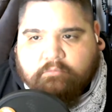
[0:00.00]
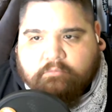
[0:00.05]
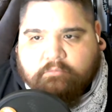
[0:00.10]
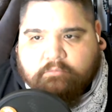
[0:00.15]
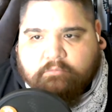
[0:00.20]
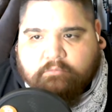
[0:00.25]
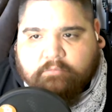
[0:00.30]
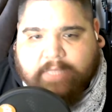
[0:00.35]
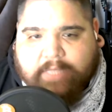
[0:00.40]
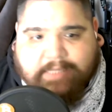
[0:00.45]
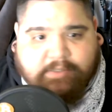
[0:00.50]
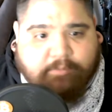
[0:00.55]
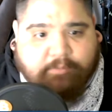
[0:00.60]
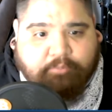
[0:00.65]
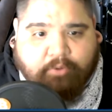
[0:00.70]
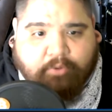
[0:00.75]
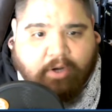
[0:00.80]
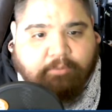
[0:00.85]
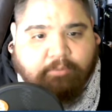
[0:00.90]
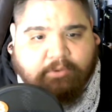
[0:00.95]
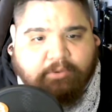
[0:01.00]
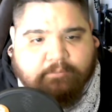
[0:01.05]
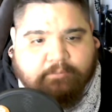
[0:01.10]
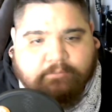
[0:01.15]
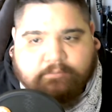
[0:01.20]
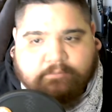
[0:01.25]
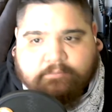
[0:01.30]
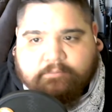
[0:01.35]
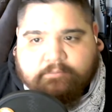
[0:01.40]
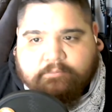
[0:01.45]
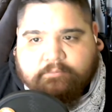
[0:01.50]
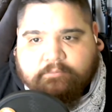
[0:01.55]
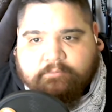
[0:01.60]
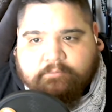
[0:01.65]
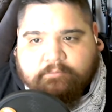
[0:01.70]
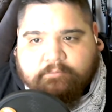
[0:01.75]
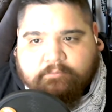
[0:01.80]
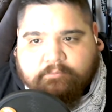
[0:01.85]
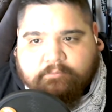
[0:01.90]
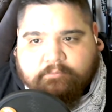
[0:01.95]
That's a problem.
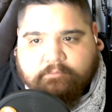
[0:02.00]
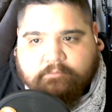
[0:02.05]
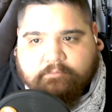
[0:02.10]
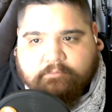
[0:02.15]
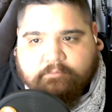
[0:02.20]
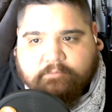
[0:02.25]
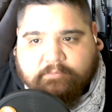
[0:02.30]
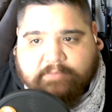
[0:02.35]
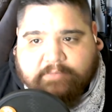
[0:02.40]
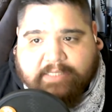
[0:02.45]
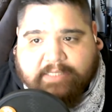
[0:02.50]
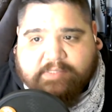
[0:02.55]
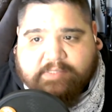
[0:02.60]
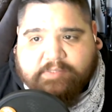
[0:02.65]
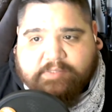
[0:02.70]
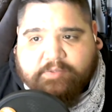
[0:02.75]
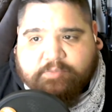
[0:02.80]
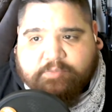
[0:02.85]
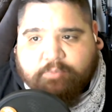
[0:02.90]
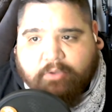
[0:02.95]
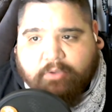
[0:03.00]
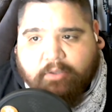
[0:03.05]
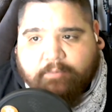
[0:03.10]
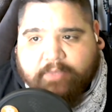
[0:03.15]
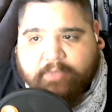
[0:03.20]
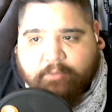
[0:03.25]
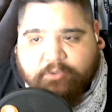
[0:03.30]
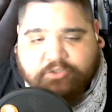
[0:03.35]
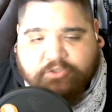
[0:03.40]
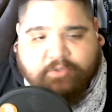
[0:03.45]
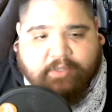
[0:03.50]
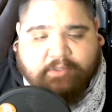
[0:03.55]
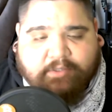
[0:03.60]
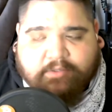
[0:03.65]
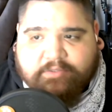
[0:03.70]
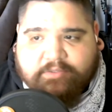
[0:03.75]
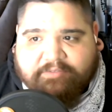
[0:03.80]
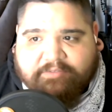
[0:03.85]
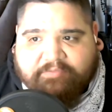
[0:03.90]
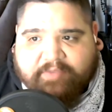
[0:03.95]
That's a serious problem that we're trying to
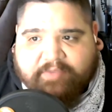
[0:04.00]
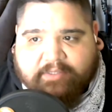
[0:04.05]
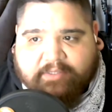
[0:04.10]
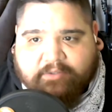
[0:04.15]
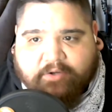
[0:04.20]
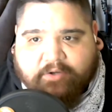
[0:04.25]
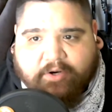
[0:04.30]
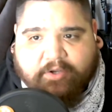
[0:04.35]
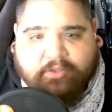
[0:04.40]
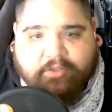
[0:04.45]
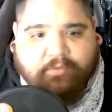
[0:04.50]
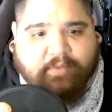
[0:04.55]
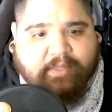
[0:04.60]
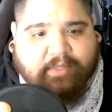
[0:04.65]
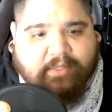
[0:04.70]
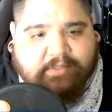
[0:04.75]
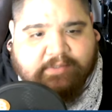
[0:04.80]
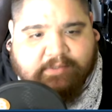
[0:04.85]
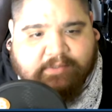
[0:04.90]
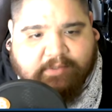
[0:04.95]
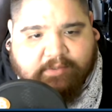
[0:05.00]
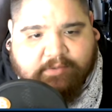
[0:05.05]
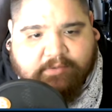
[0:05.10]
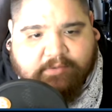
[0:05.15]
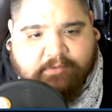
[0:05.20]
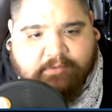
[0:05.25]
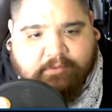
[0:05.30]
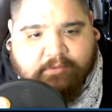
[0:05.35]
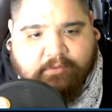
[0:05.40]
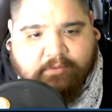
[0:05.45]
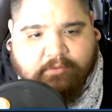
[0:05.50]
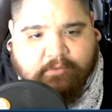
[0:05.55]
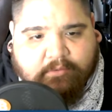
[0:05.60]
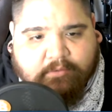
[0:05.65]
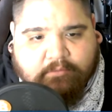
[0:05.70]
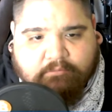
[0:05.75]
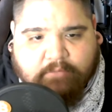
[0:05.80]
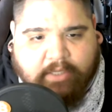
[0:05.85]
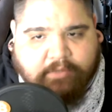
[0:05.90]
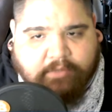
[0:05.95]
defend and argue against this.
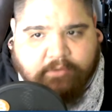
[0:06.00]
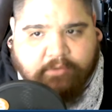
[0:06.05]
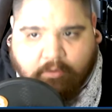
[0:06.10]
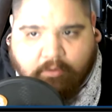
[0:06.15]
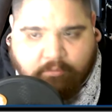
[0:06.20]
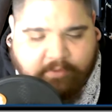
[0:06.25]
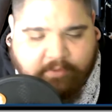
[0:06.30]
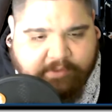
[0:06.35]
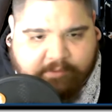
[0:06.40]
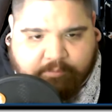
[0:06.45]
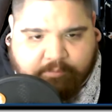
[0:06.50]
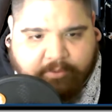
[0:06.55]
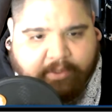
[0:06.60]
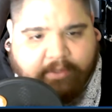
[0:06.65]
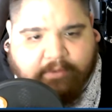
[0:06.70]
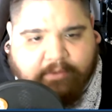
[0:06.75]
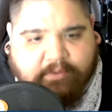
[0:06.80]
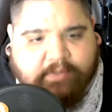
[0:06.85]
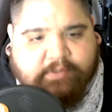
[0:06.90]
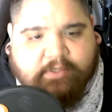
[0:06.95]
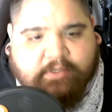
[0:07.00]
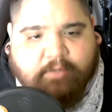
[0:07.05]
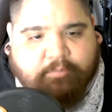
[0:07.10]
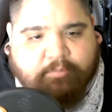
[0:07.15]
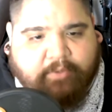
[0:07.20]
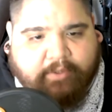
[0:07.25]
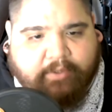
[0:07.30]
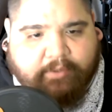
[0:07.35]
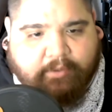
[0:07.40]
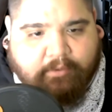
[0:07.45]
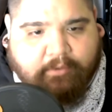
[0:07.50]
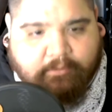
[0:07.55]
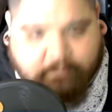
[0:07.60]
And no one's bringing this up right now.